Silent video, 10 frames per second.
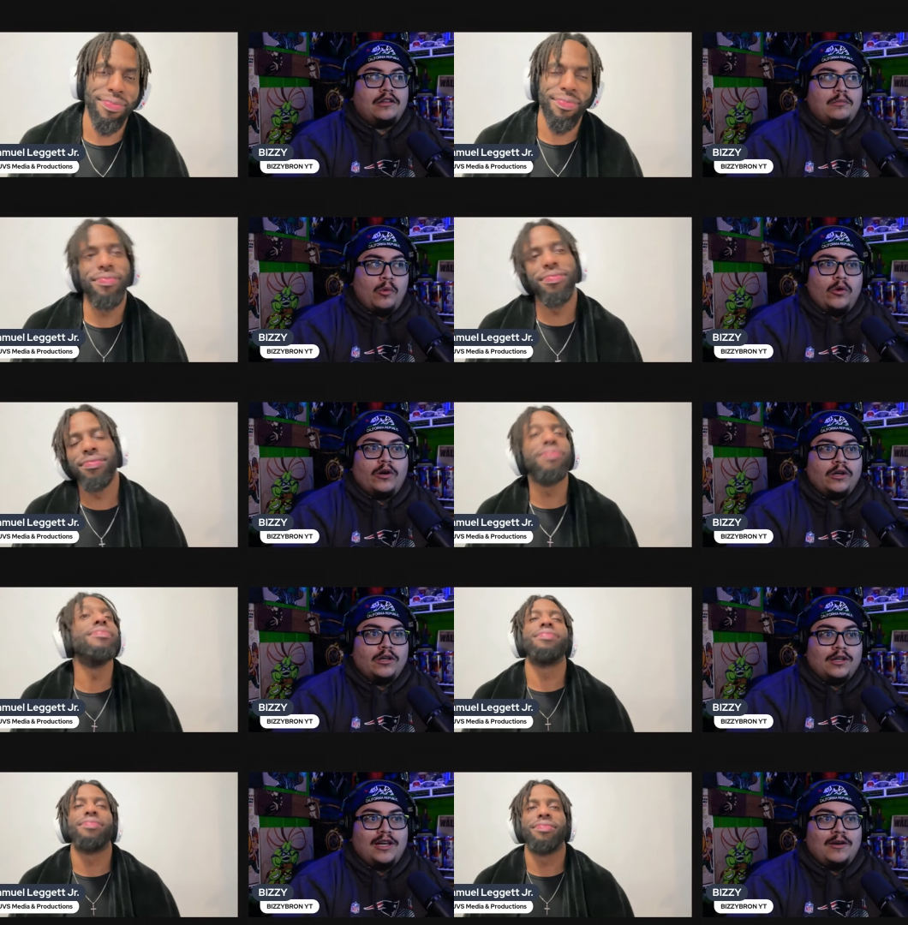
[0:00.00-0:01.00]
Speaker 1: more
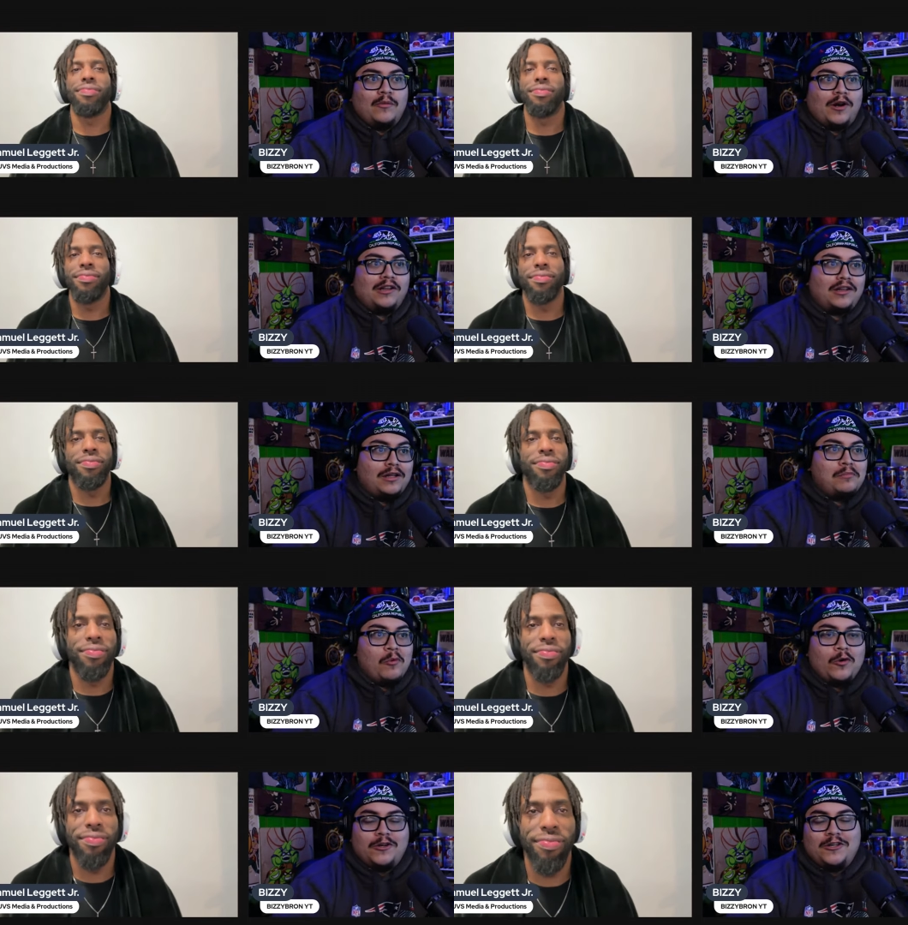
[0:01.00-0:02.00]
and want to see
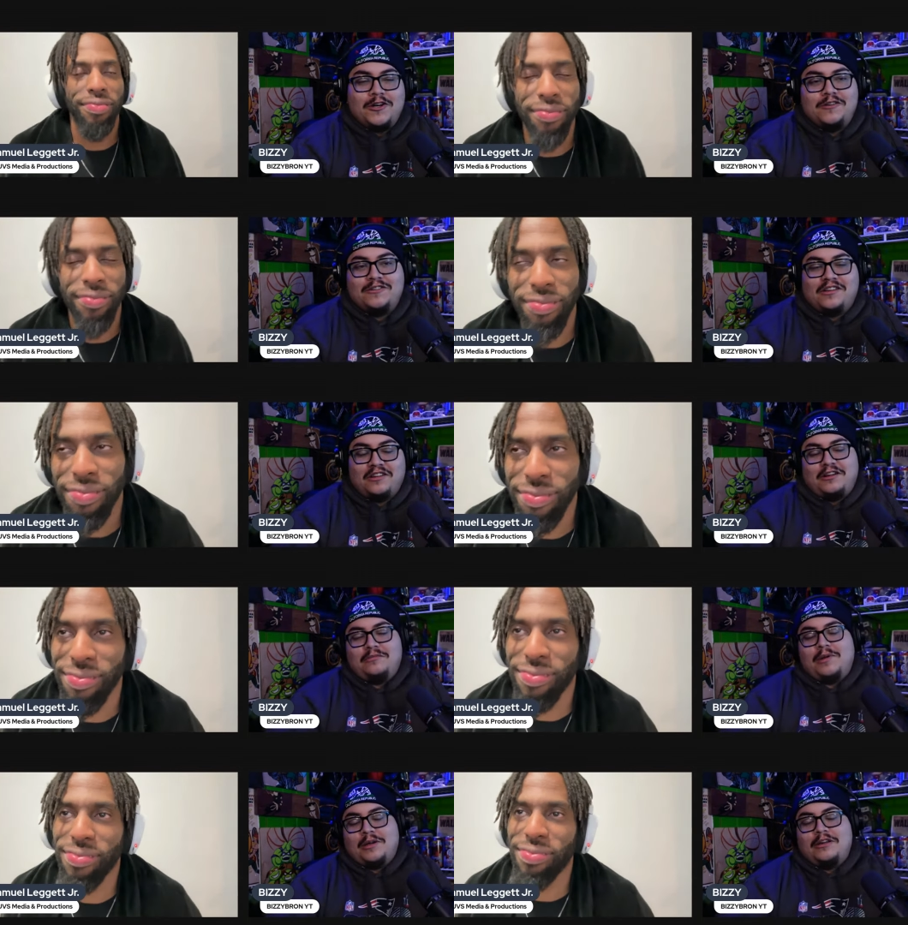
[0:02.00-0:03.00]
more you know it's it's
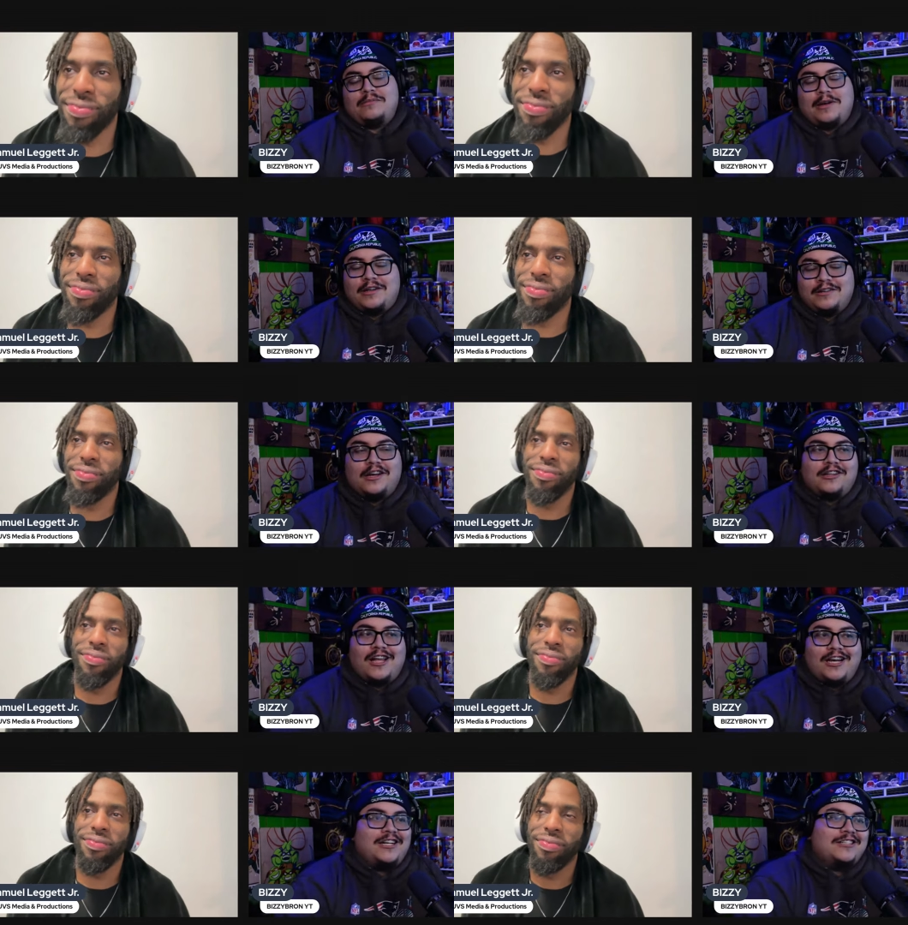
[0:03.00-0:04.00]
been it's been
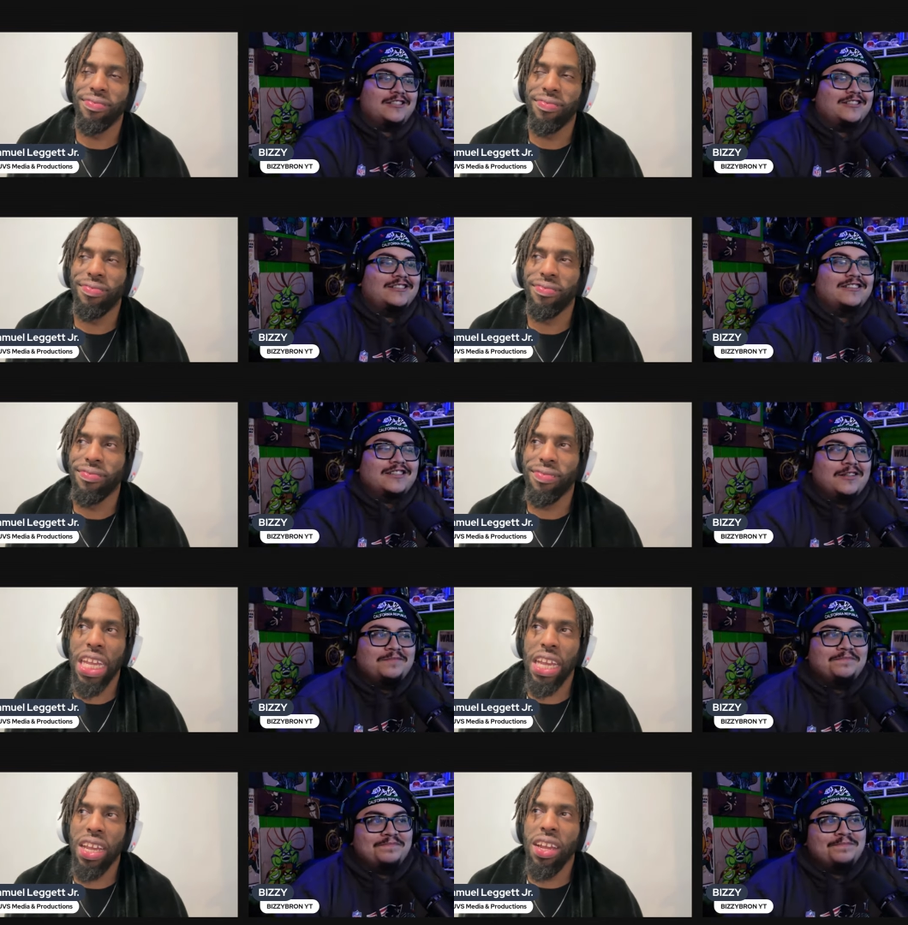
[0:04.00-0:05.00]
exciting
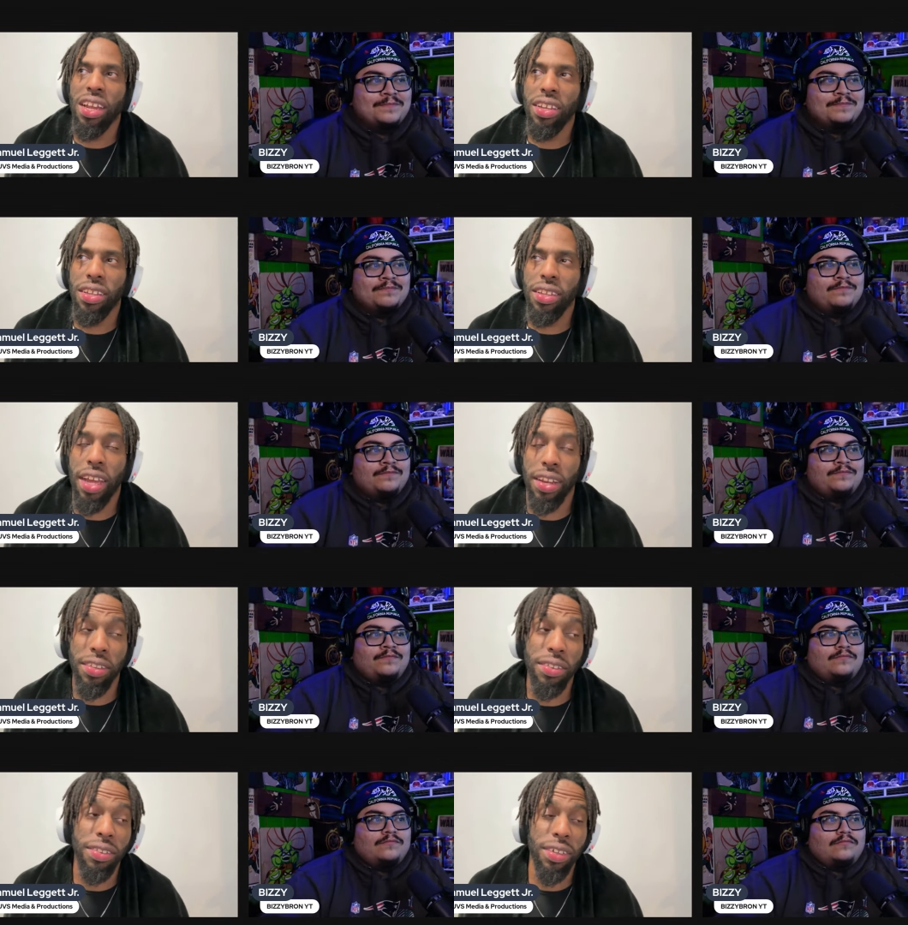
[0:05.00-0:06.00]
yeah this is
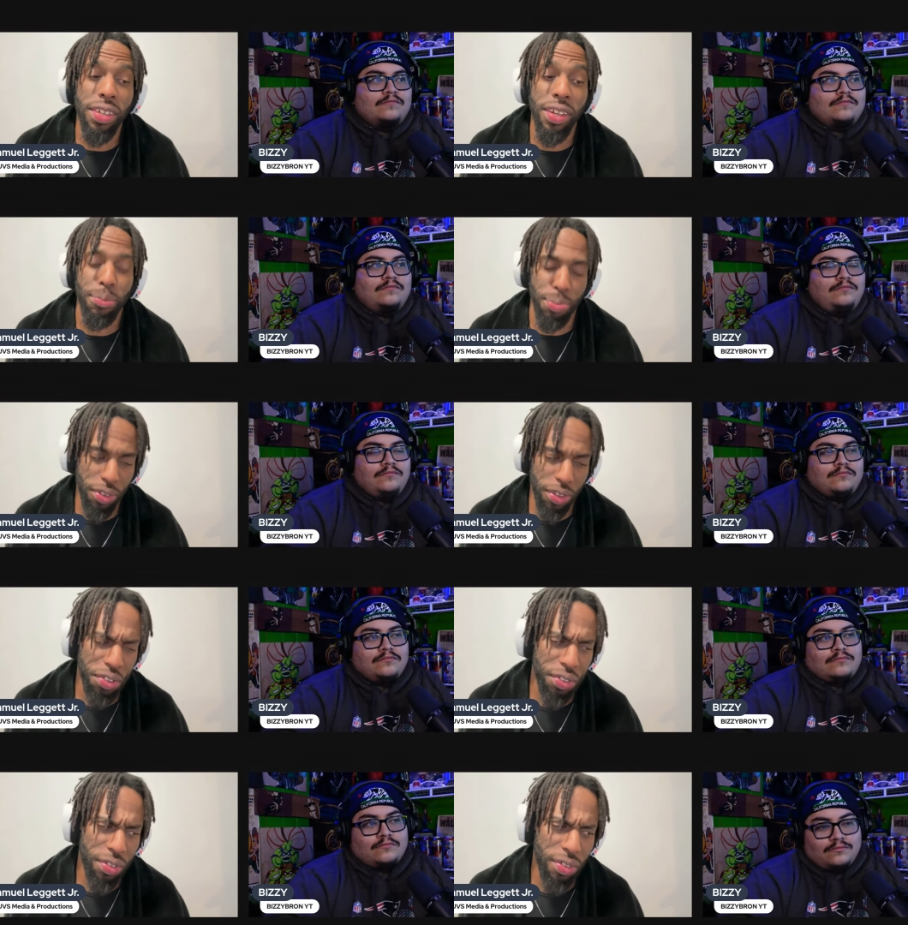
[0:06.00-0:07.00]
a good
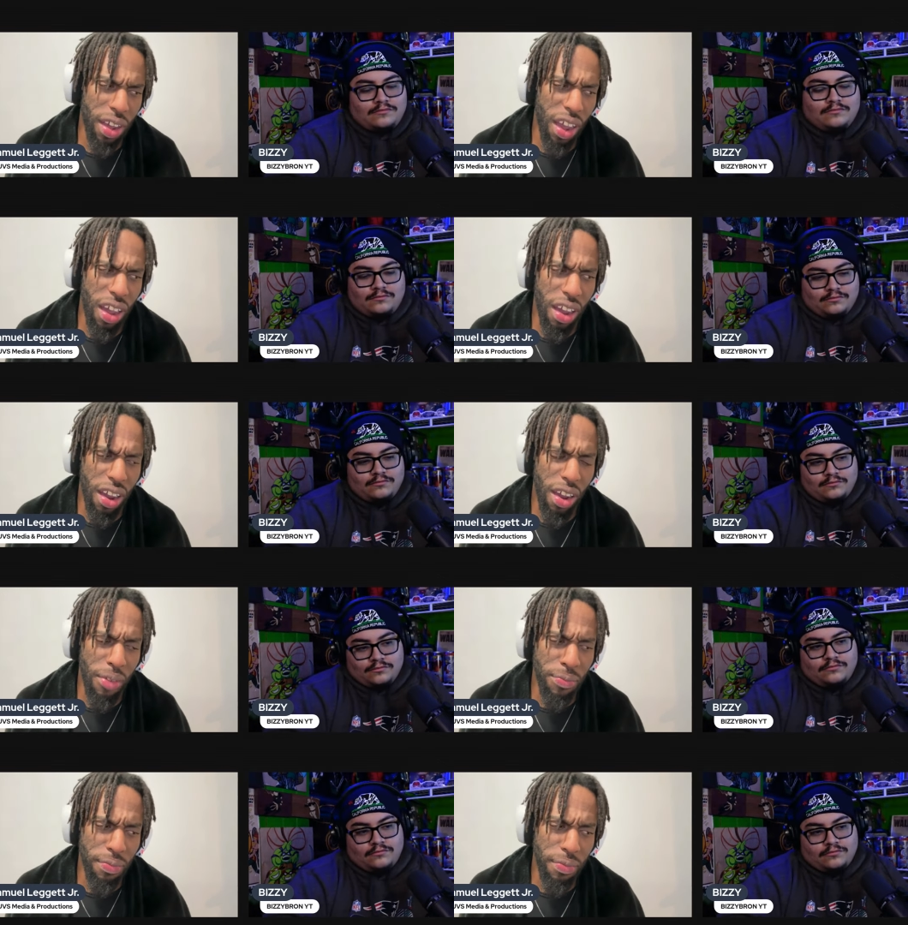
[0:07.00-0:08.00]
Speaker 2: episode um
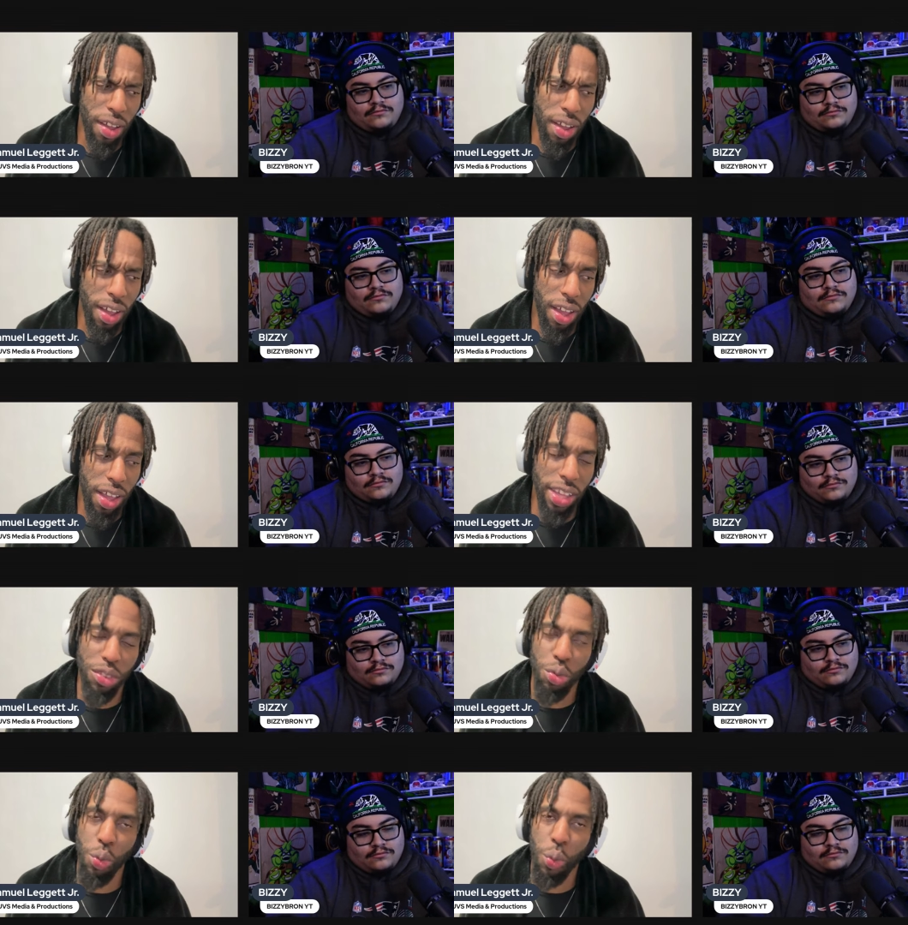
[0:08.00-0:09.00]
it's
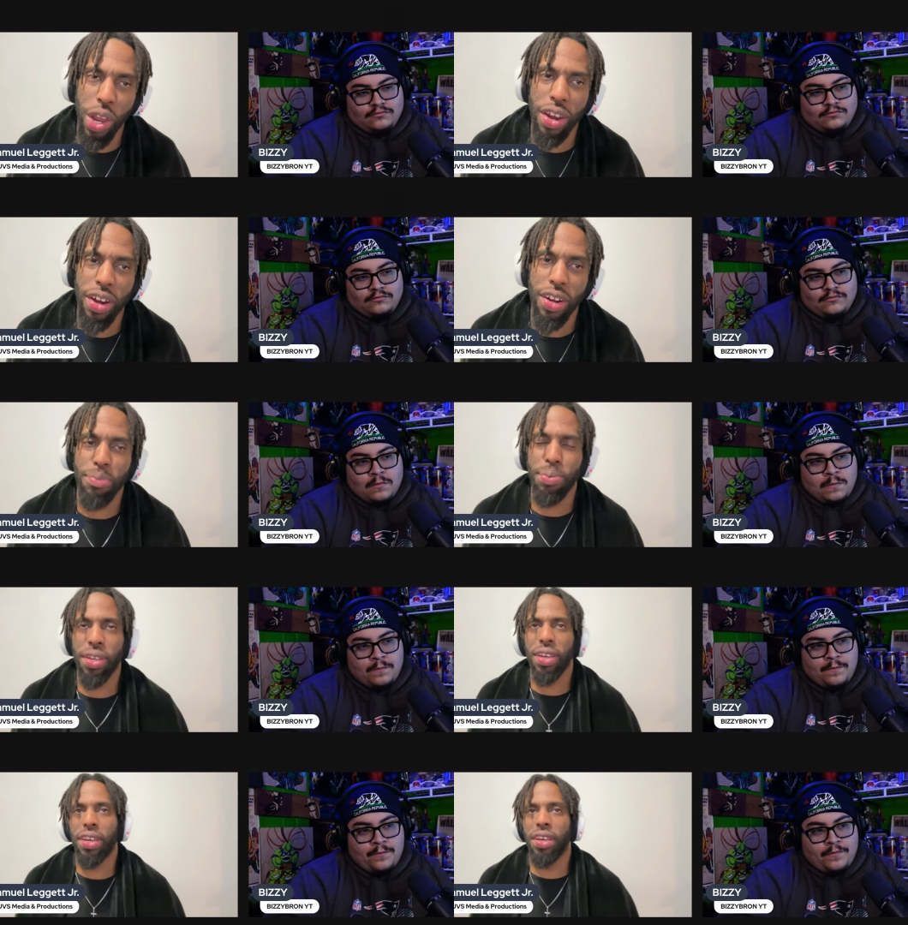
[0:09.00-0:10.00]
weird
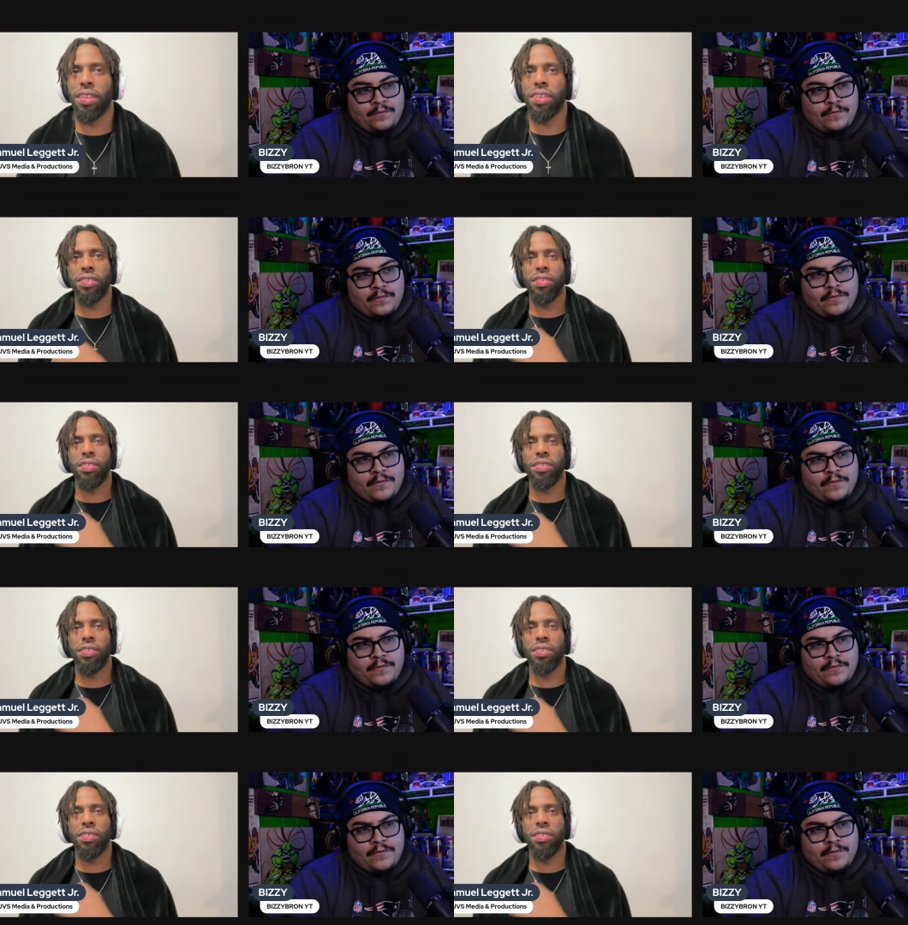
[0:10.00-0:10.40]
because